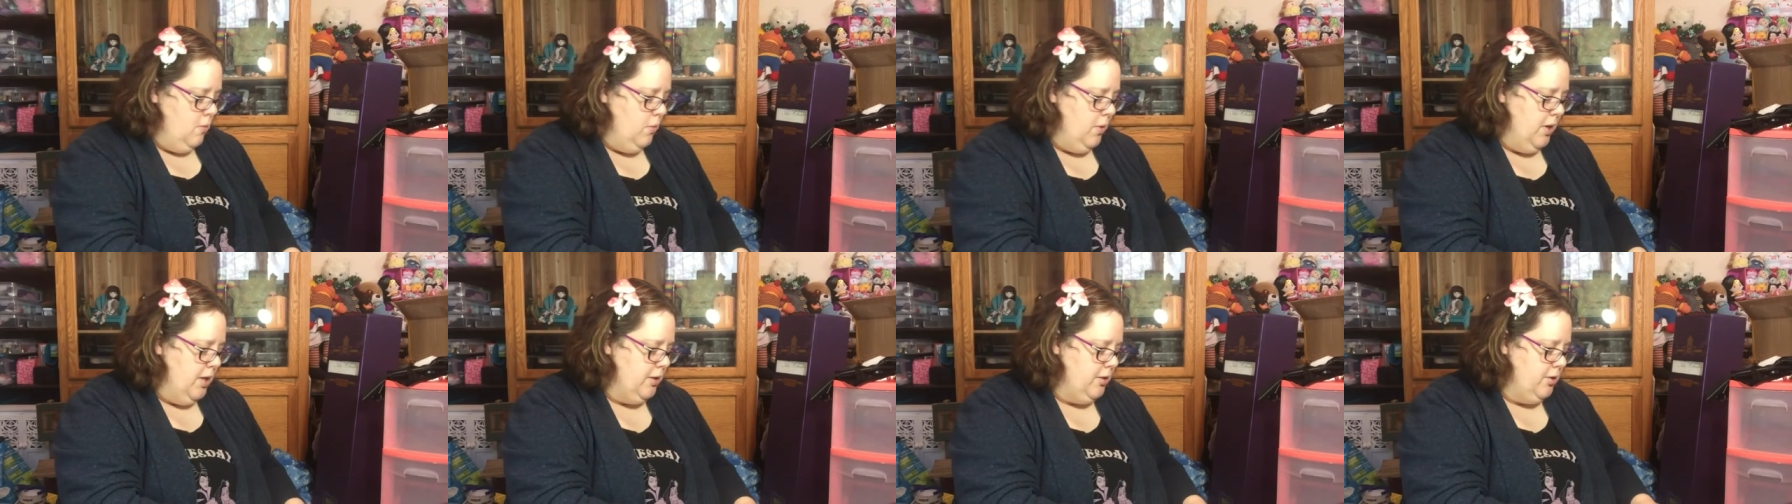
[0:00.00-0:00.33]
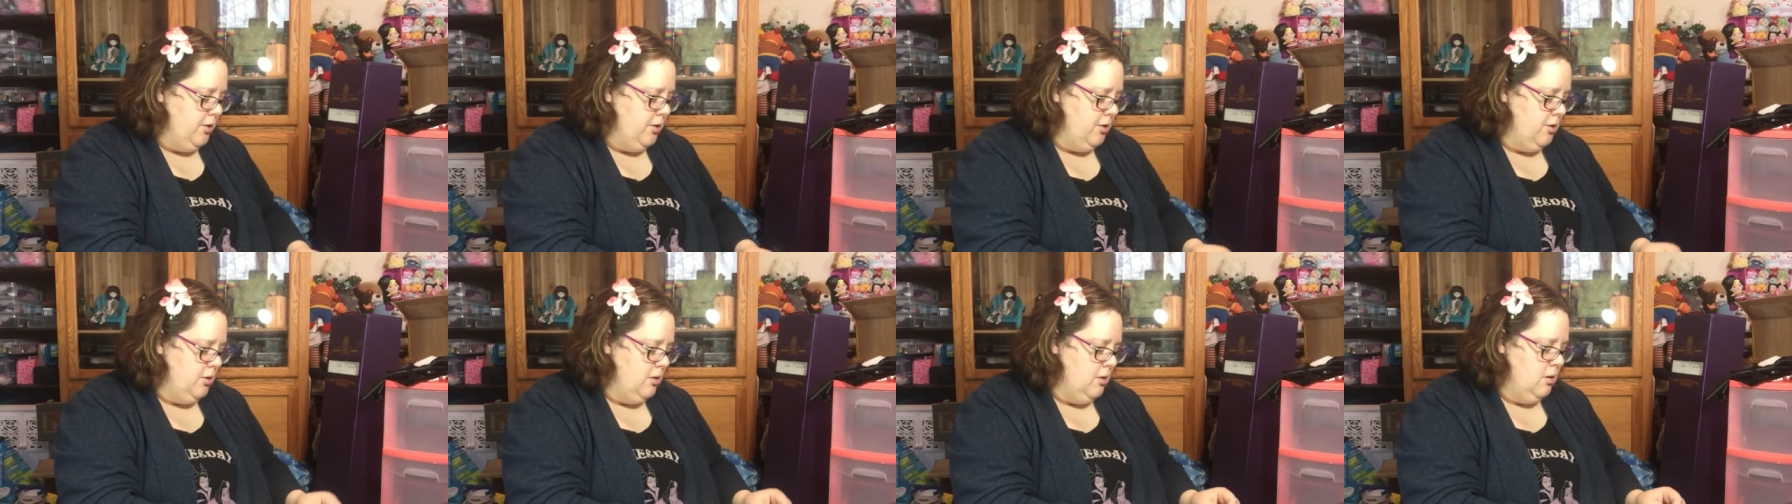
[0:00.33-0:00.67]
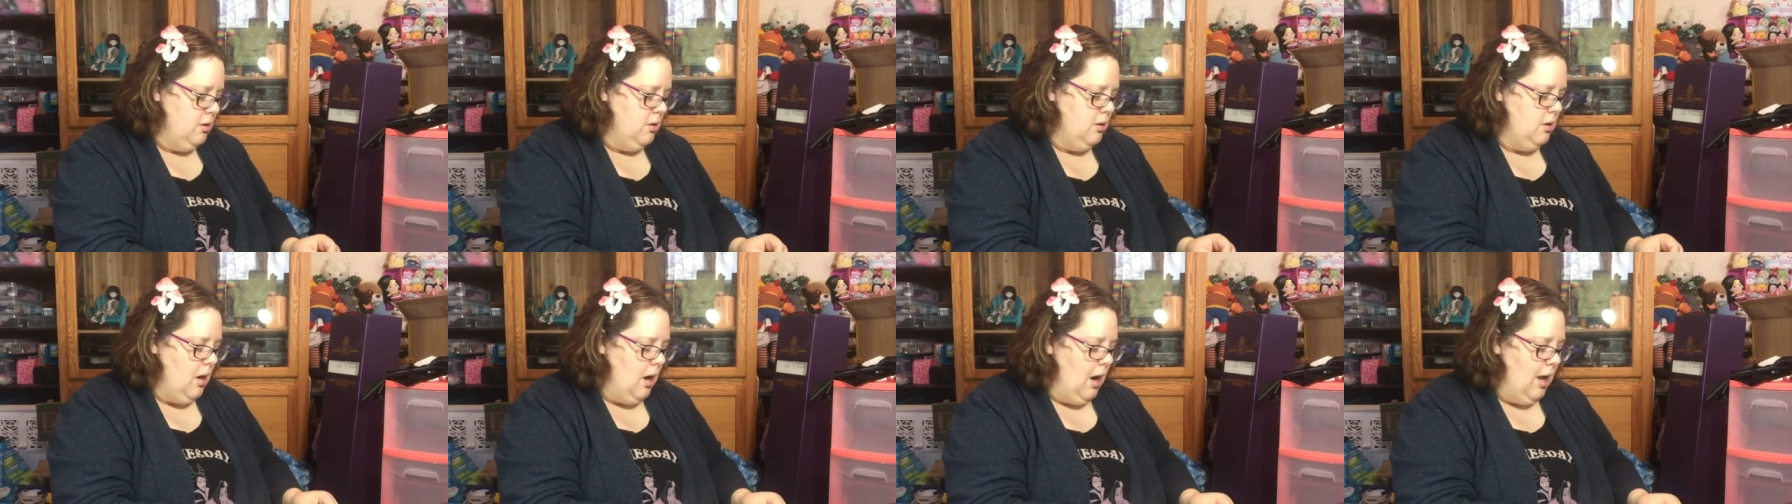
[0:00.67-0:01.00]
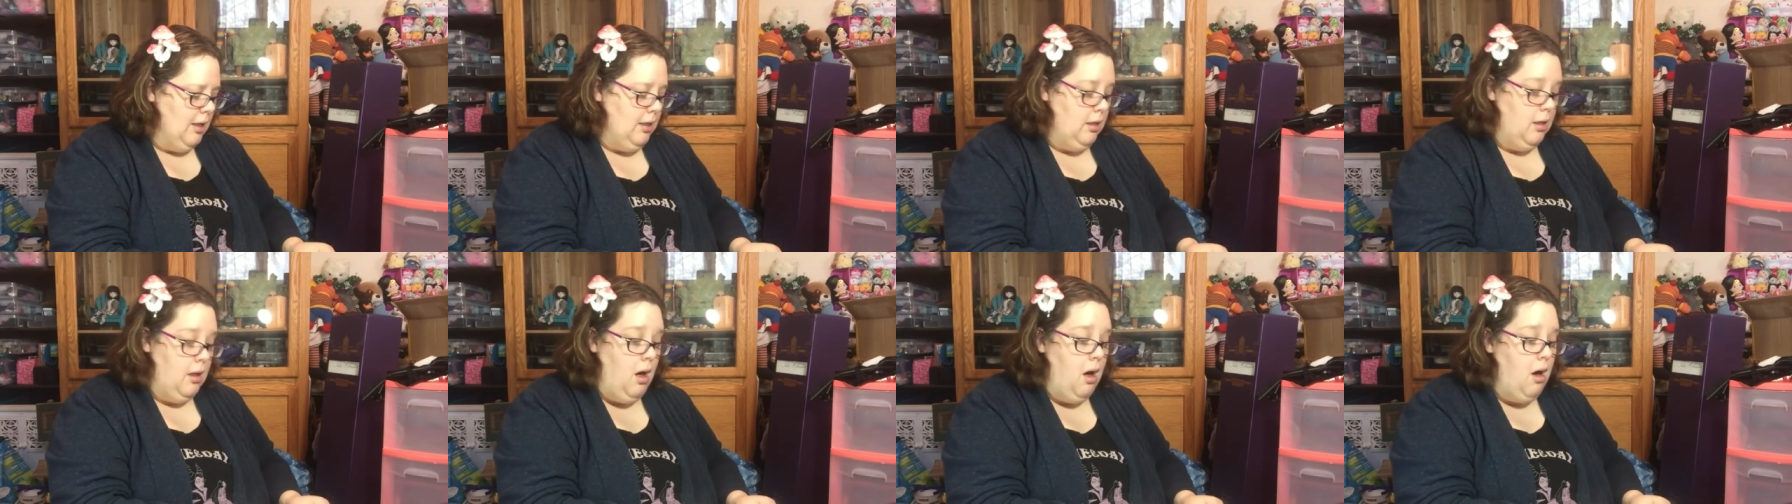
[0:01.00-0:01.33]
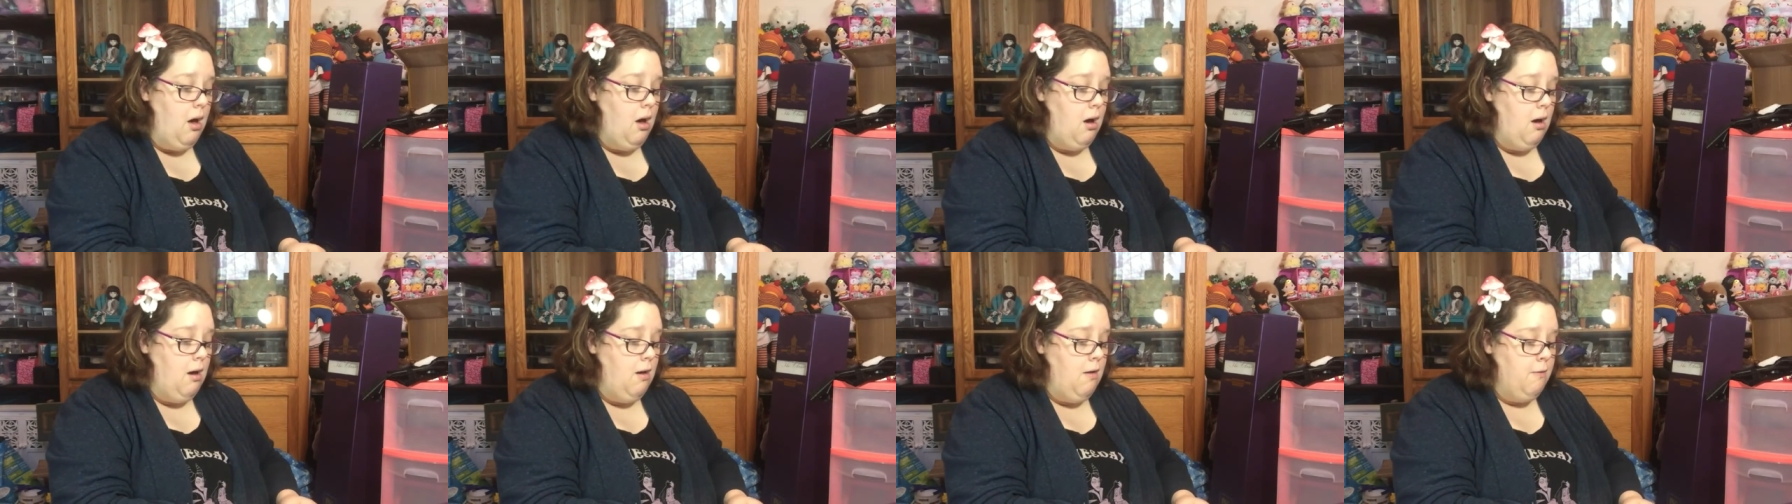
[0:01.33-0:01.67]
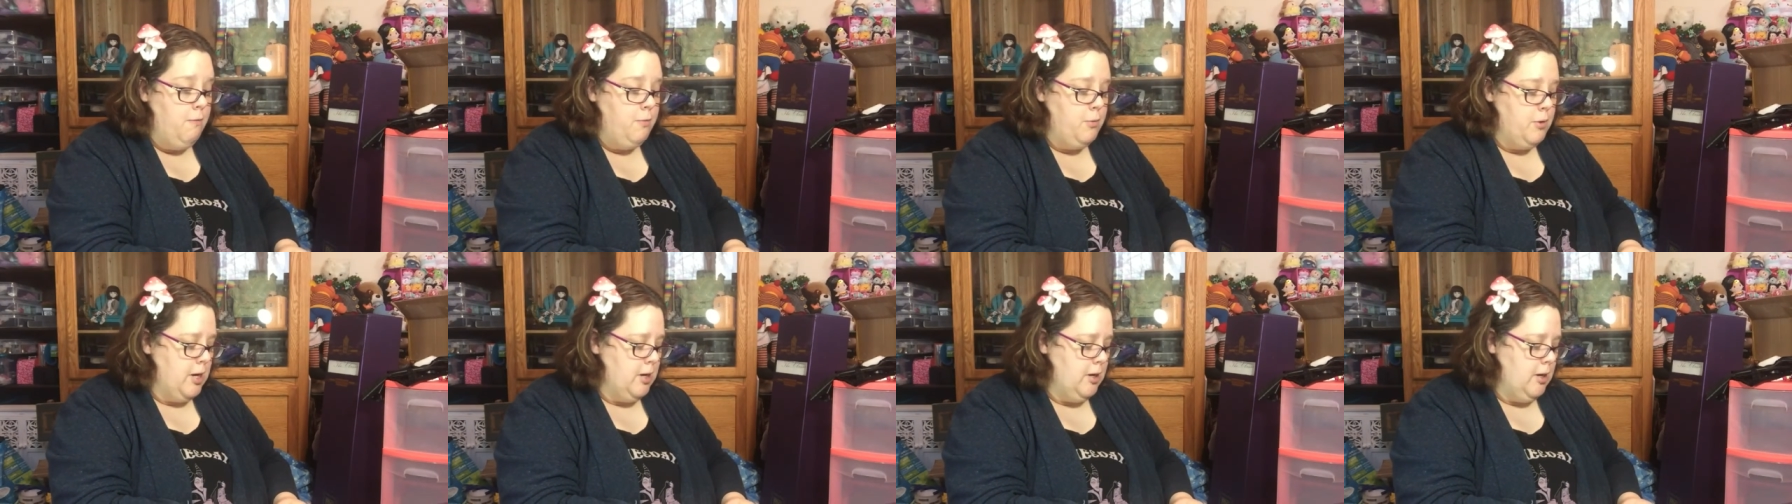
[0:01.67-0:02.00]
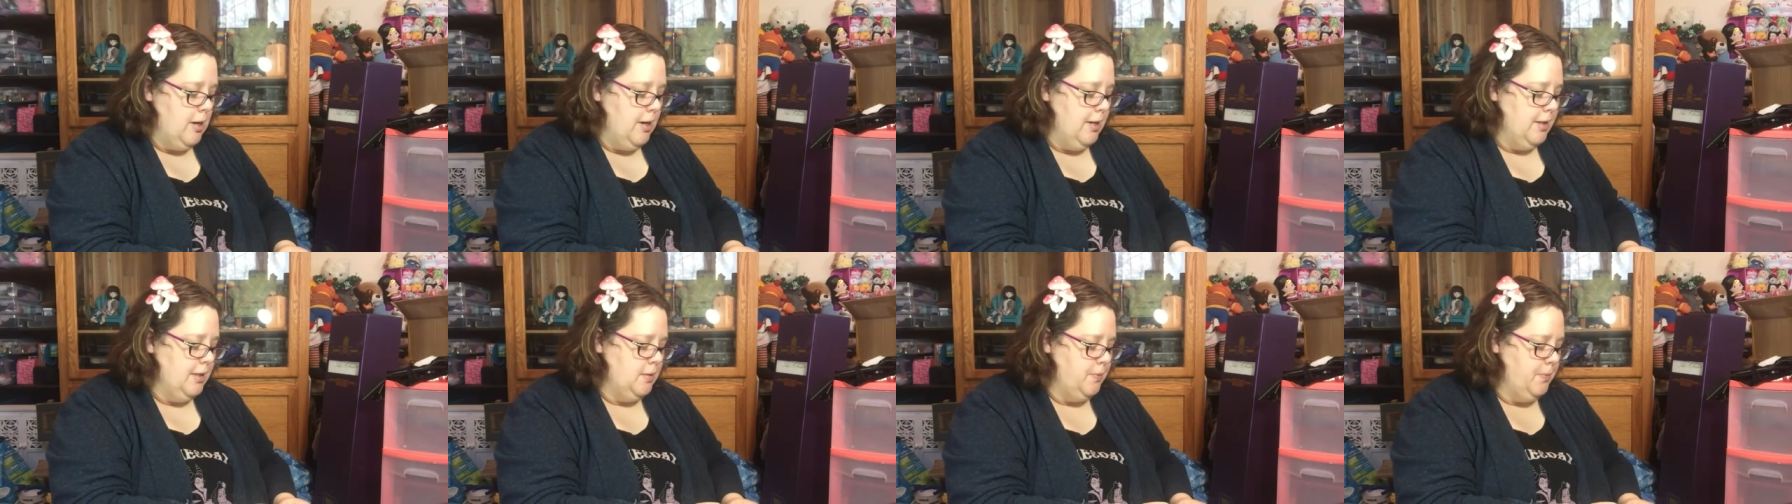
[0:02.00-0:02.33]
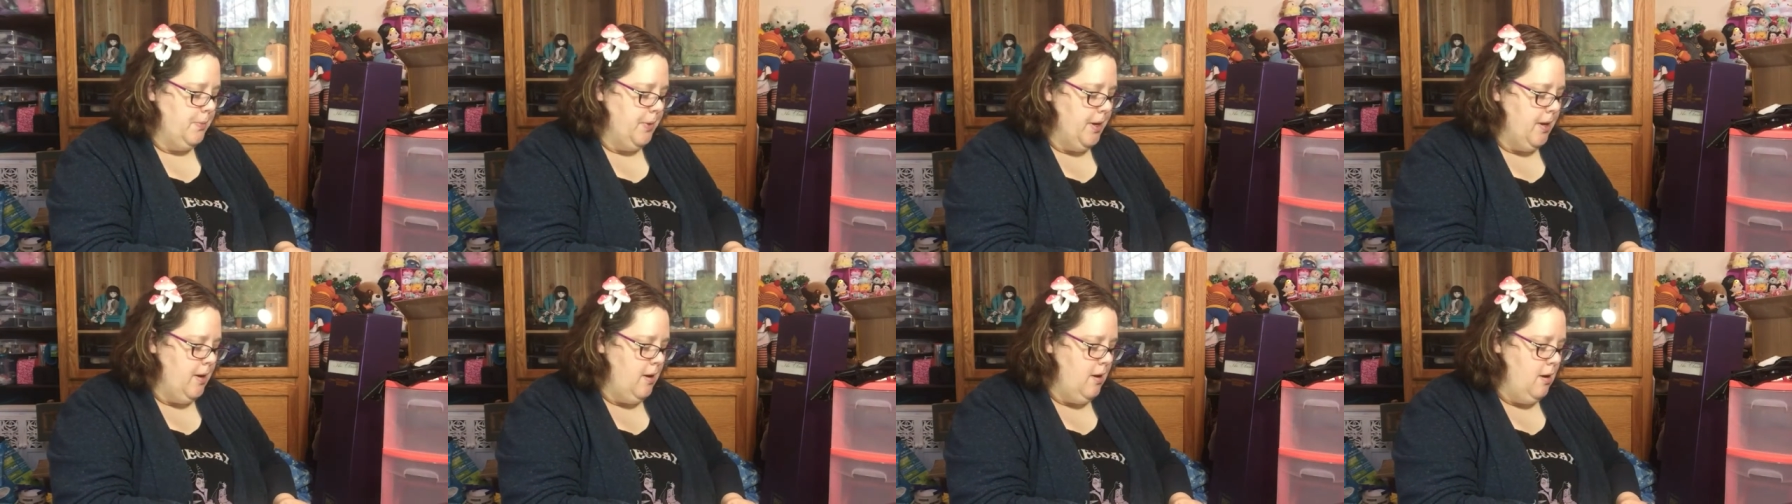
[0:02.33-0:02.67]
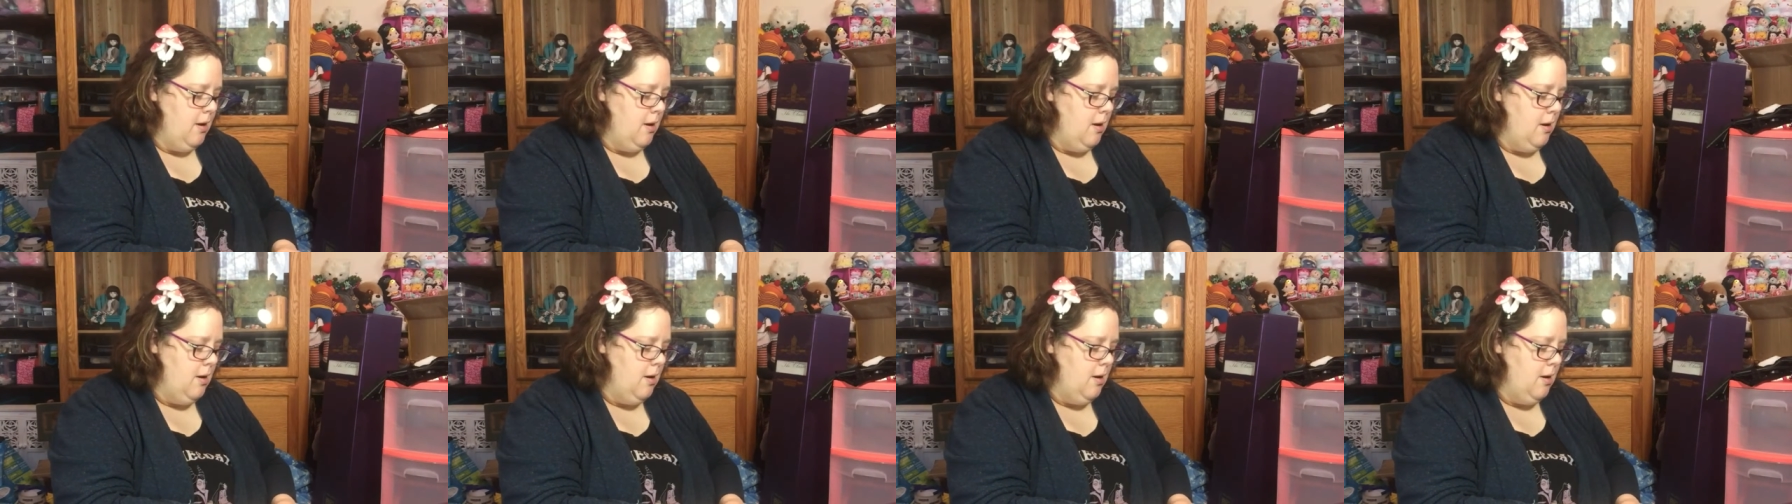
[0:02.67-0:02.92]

Which, I love brown eyes, but